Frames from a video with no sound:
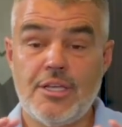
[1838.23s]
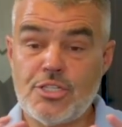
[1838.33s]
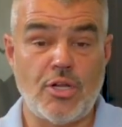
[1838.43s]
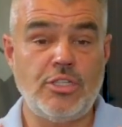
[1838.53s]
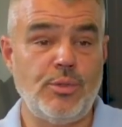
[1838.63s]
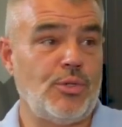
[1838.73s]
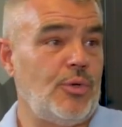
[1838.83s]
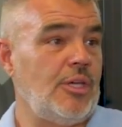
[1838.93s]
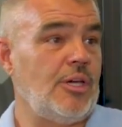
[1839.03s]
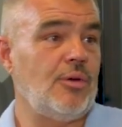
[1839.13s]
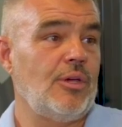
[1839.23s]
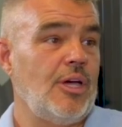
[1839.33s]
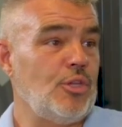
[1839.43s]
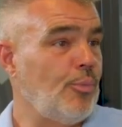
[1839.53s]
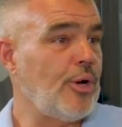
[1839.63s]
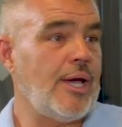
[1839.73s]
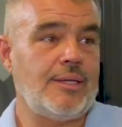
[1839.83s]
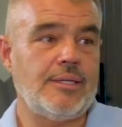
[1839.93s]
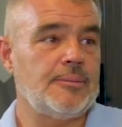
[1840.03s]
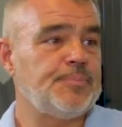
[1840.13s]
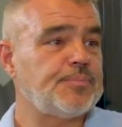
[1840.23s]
starting with your ego and your pride here.